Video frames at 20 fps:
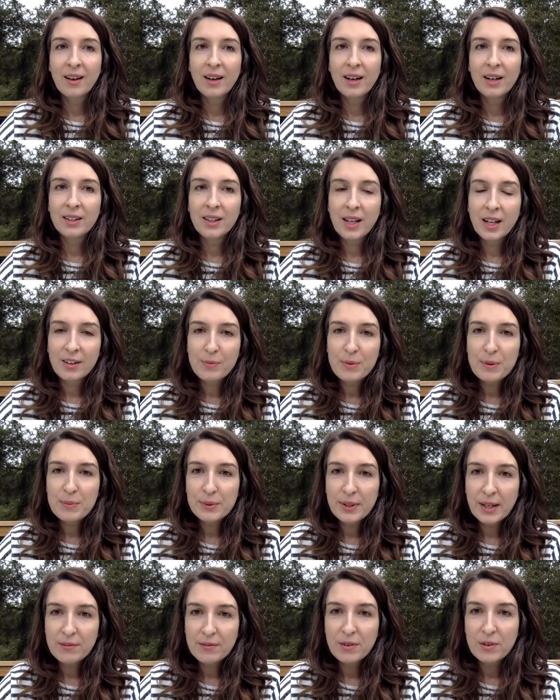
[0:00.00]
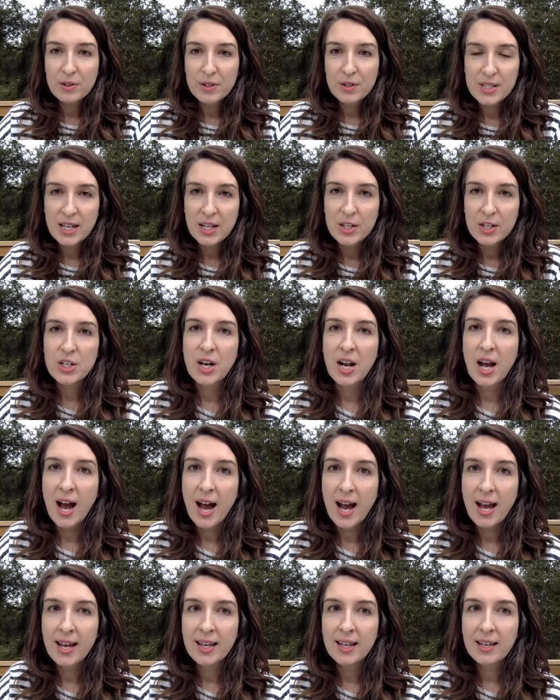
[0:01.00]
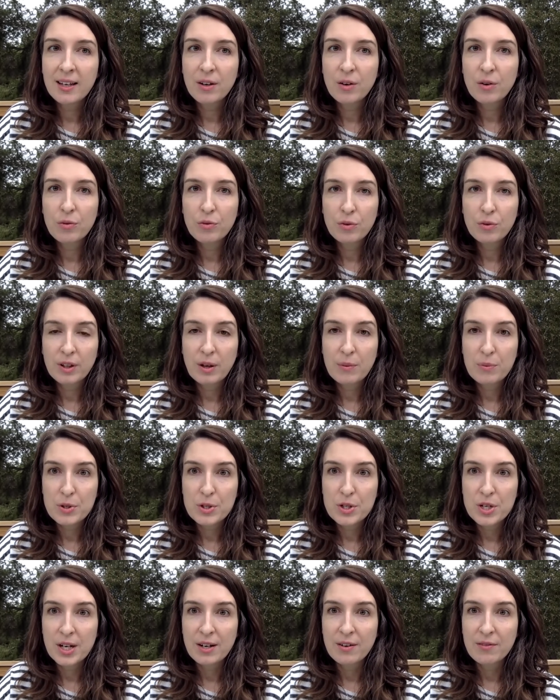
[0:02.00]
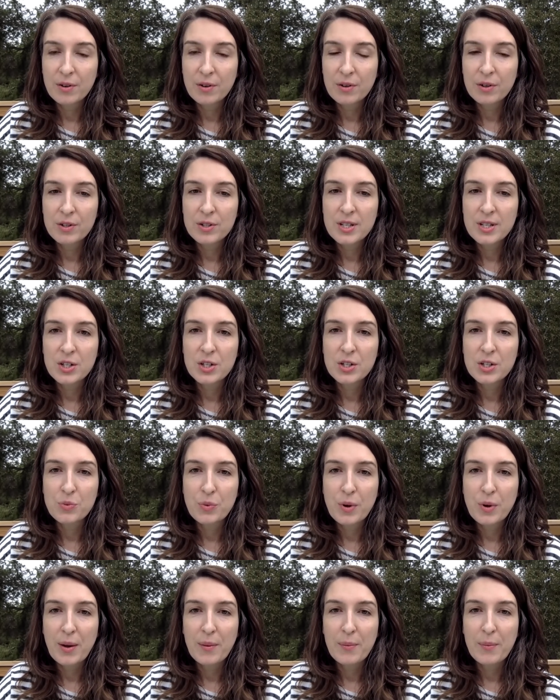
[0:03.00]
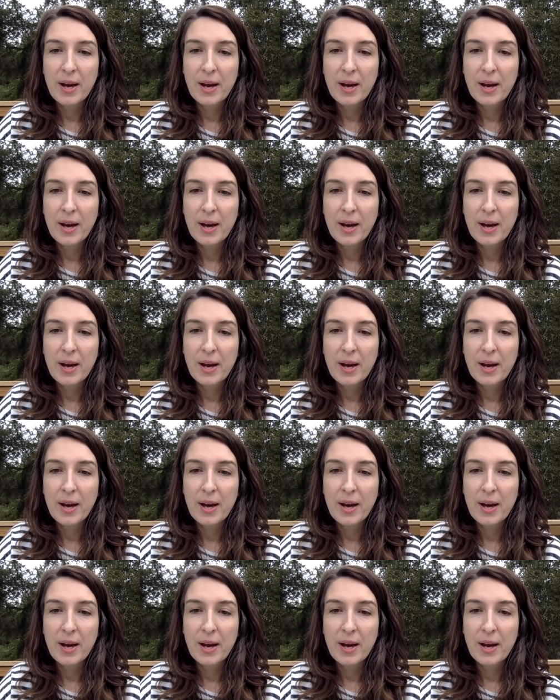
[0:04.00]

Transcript: A lot of people like Voters Edge, and I really appreciated Voters Edge as well.